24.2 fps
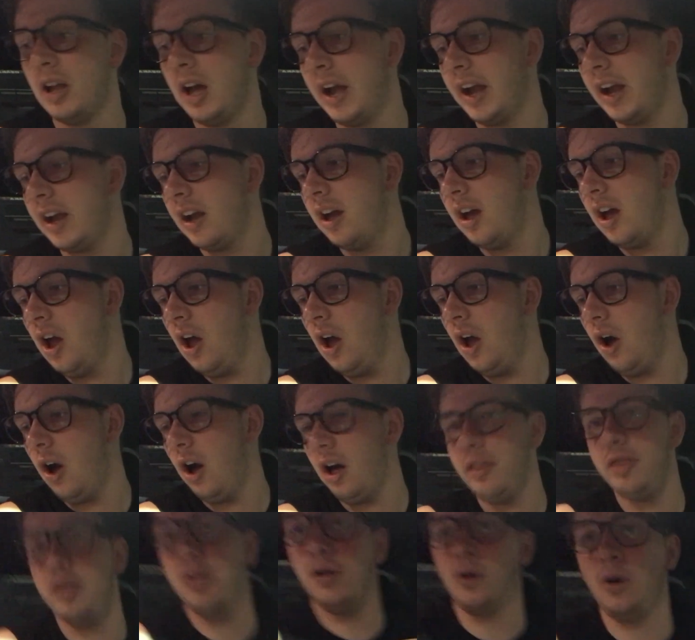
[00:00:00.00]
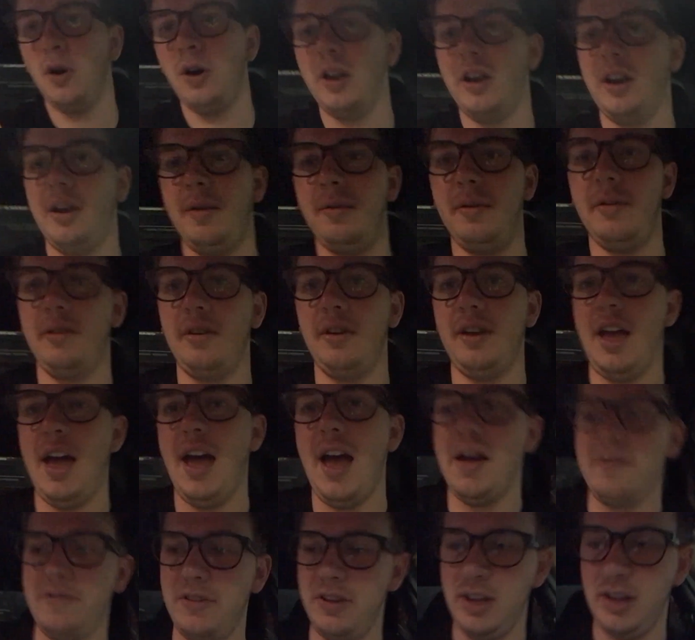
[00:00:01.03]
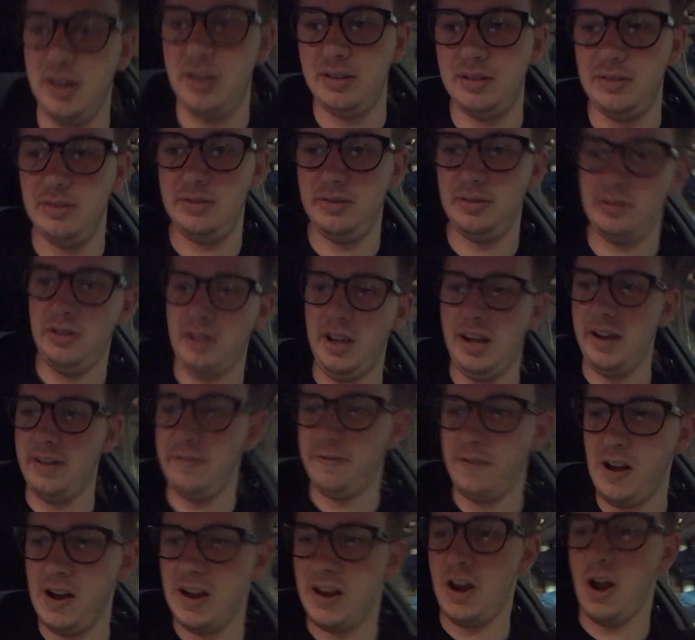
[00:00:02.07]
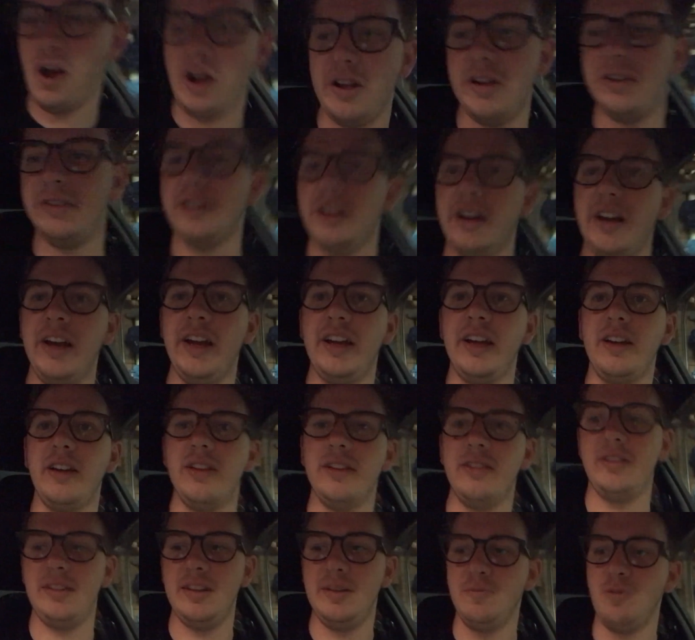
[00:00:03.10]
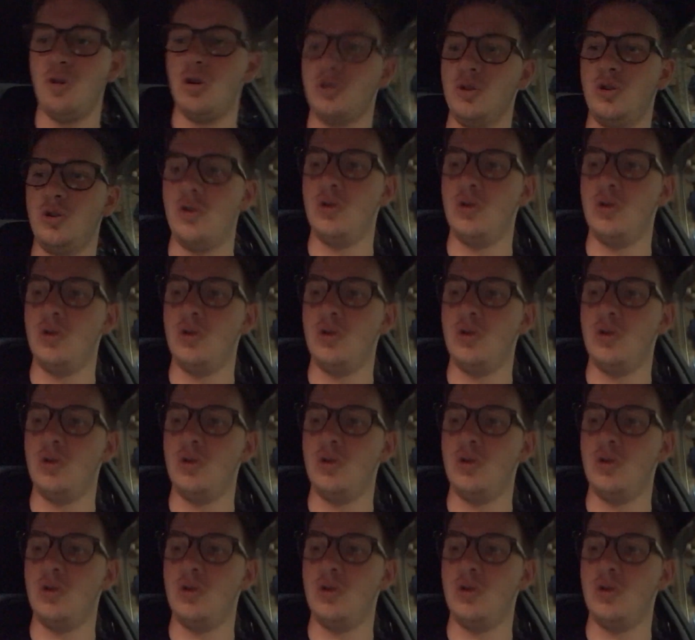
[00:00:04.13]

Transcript: Like, I thought having like a fucking Hyundai Tiburon